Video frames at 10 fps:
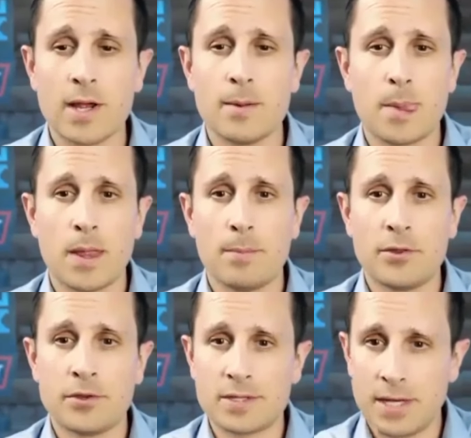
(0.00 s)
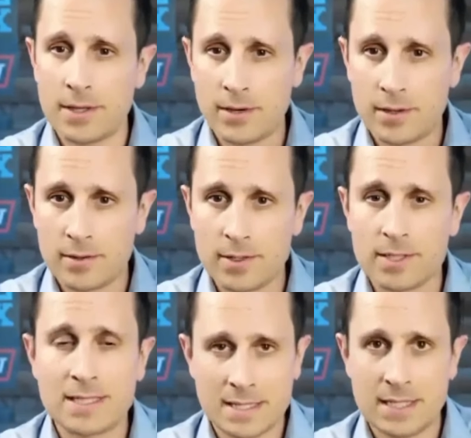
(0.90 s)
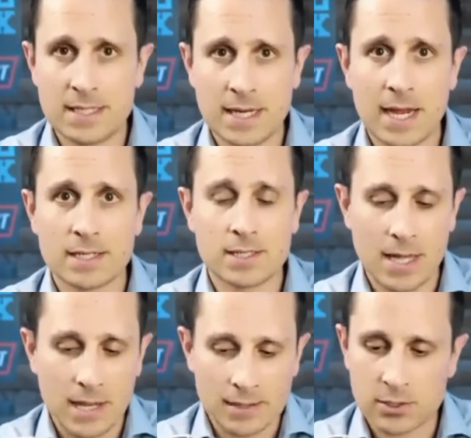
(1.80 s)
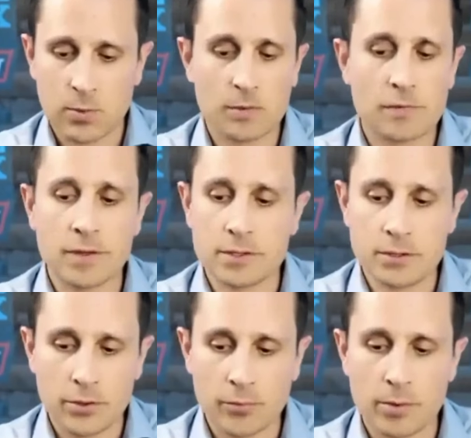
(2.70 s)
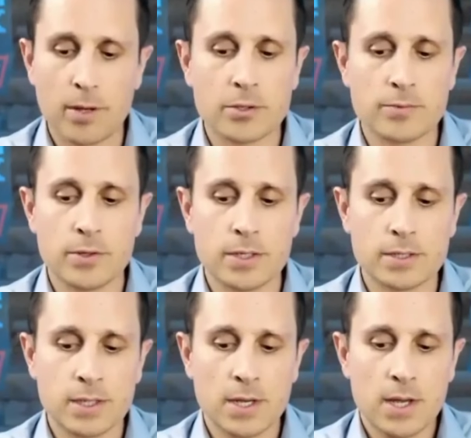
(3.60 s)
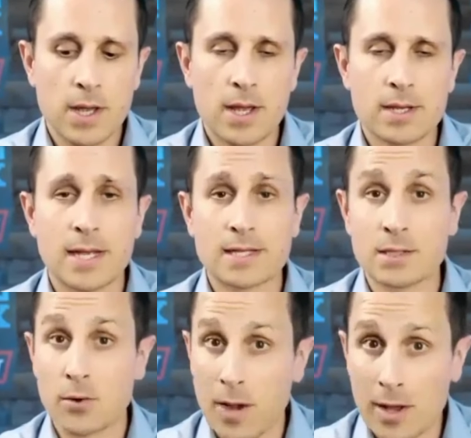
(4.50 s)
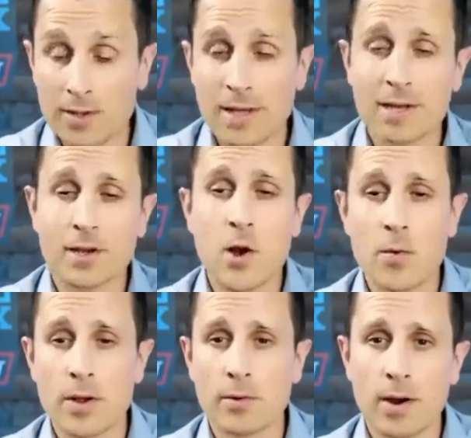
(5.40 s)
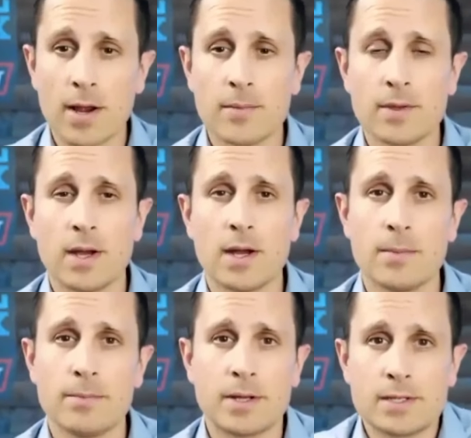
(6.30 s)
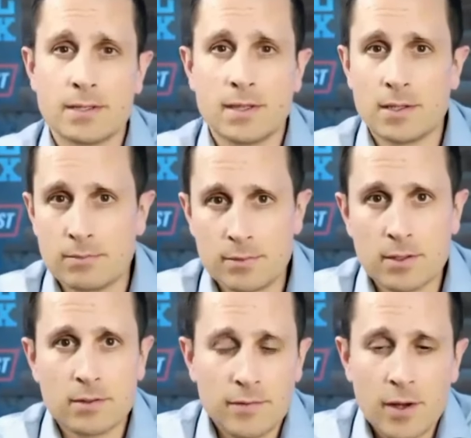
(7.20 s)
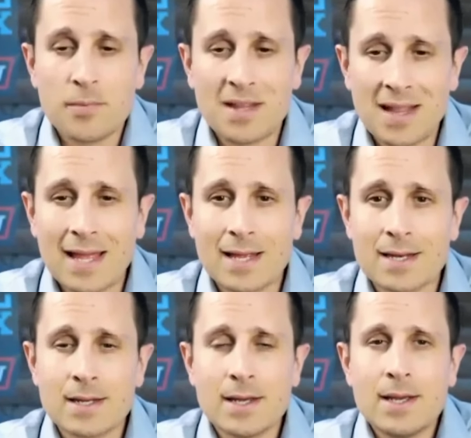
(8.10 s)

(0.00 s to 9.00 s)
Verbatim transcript: Right? Yeah. But they're detached, 1,000 square feet, 2 to 3 bedroom units. Takes a little while to get it going, right? Because you have to develop the land.